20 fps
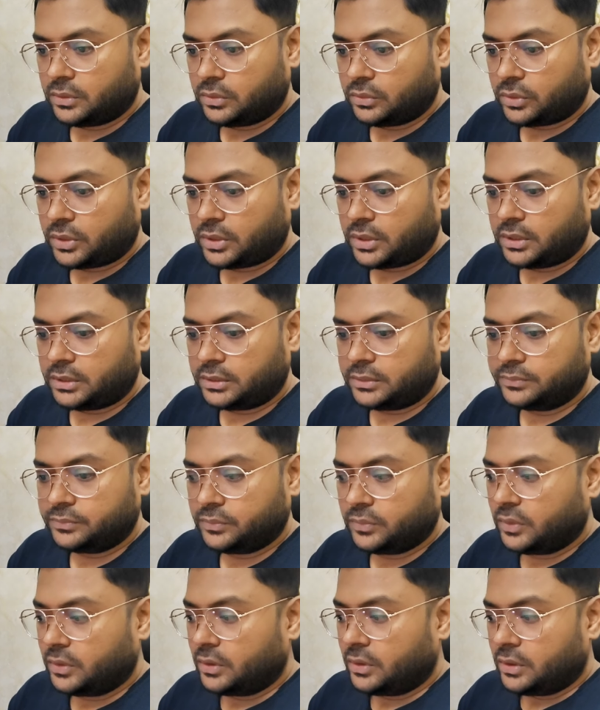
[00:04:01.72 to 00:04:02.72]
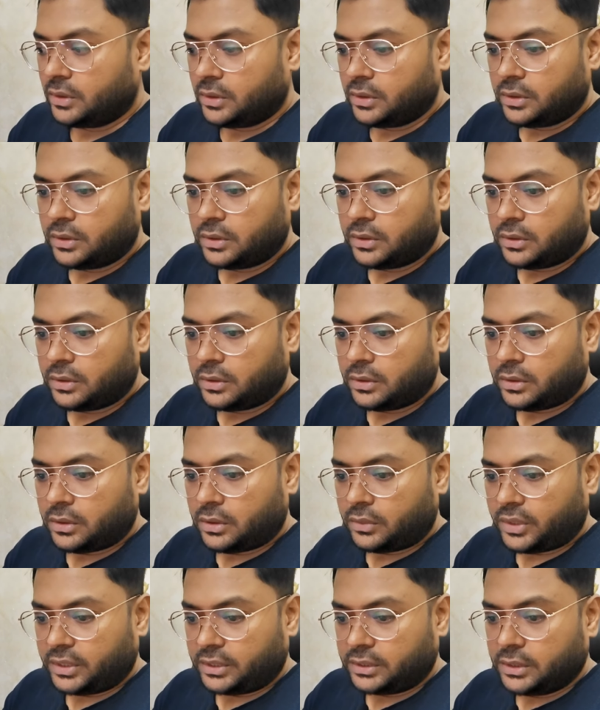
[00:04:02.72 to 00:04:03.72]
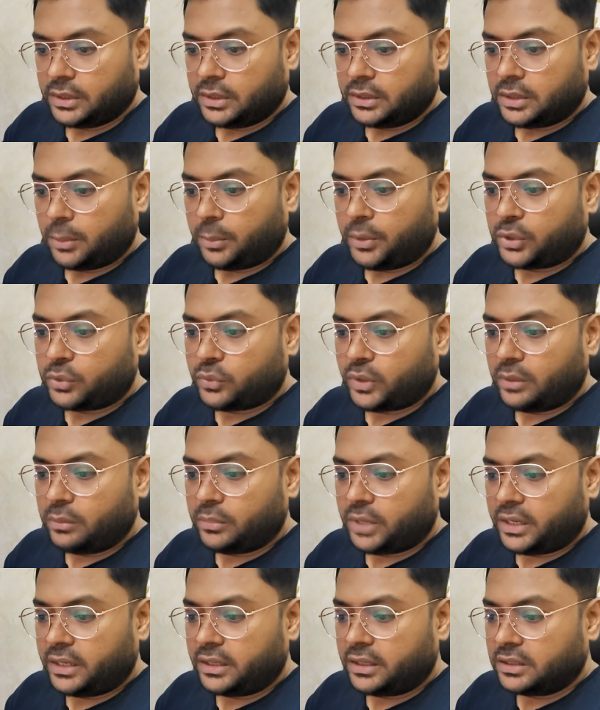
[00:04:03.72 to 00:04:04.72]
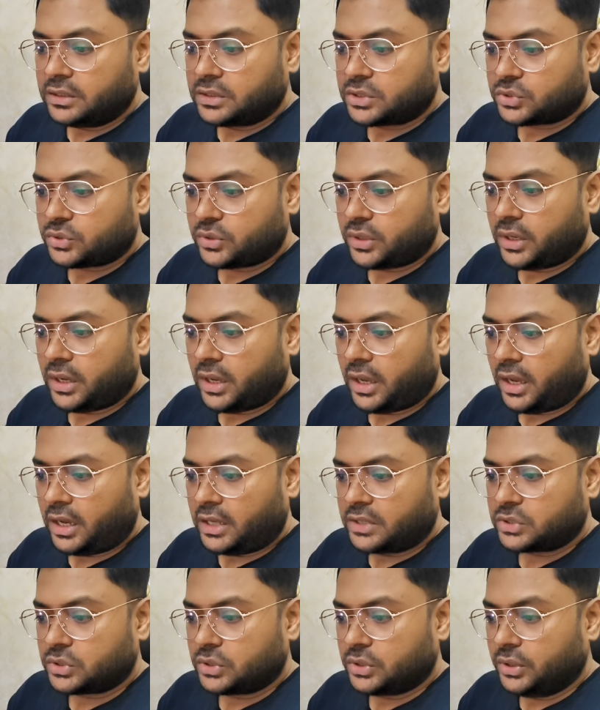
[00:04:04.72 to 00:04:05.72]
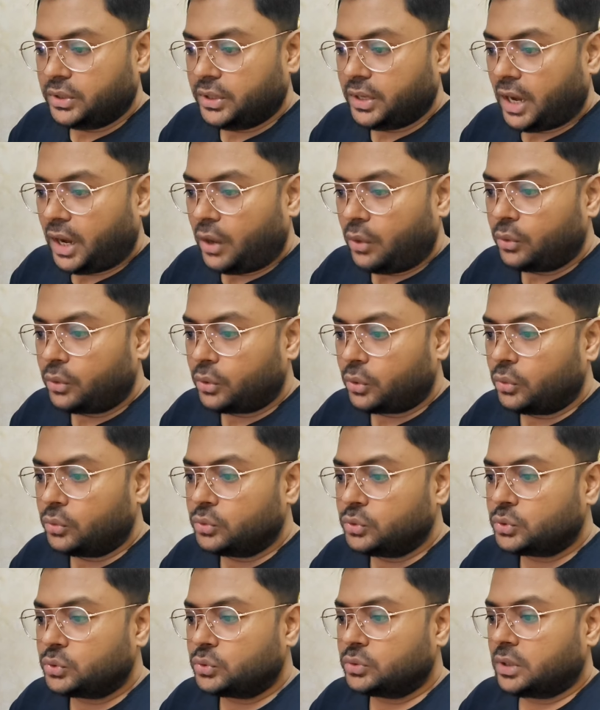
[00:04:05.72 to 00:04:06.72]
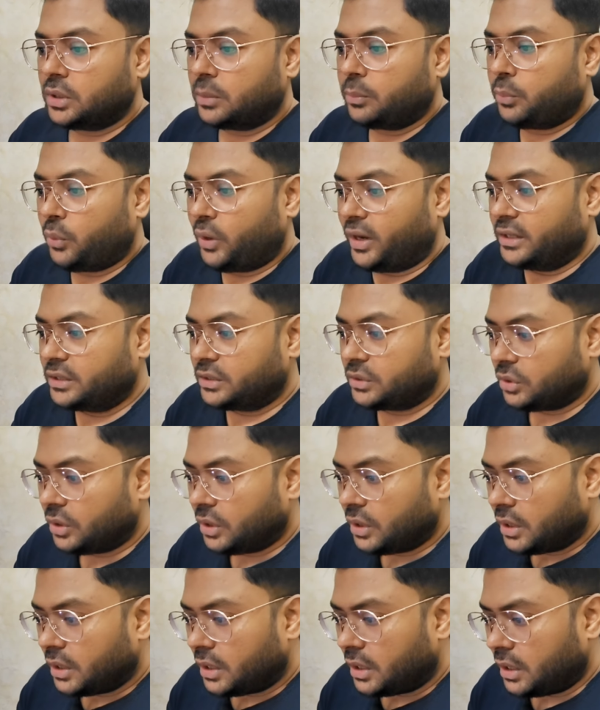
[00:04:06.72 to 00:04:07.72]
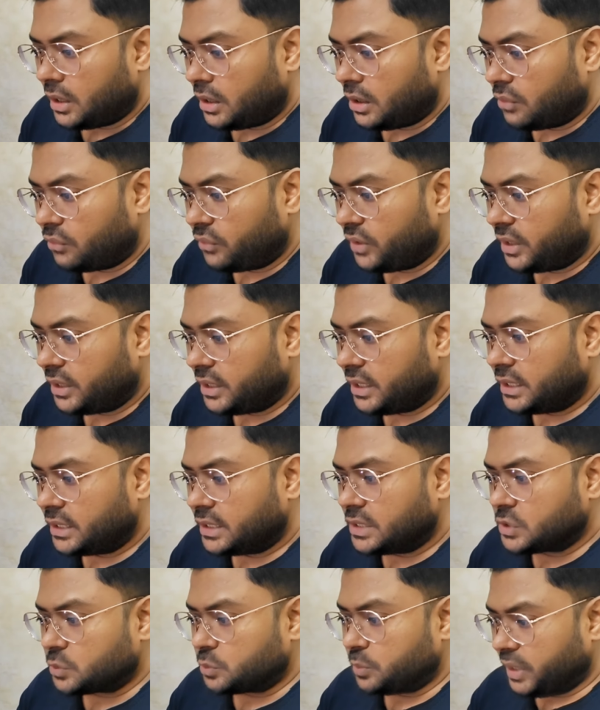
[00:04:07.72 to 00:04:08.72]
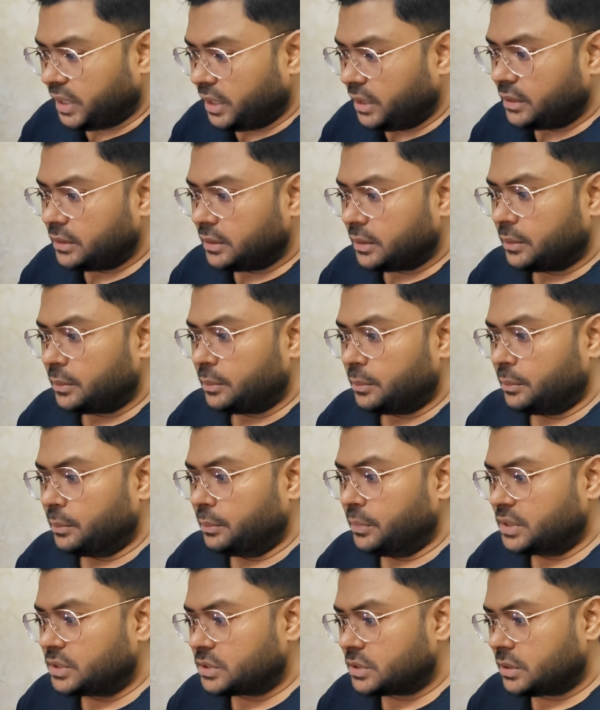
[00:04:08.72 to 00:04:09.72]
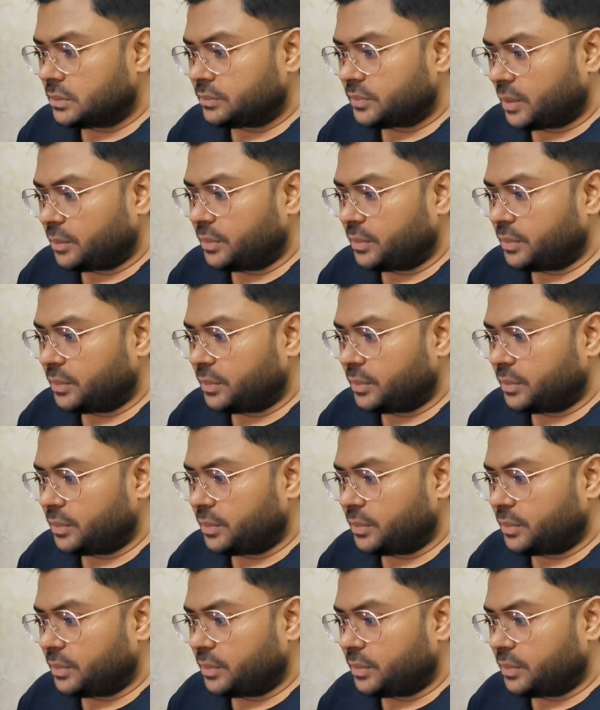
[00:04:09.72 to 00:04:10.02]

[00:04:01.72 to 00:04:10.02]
Okay. Alright, the Bitcoin mining industry has now grown to the point where it is being measured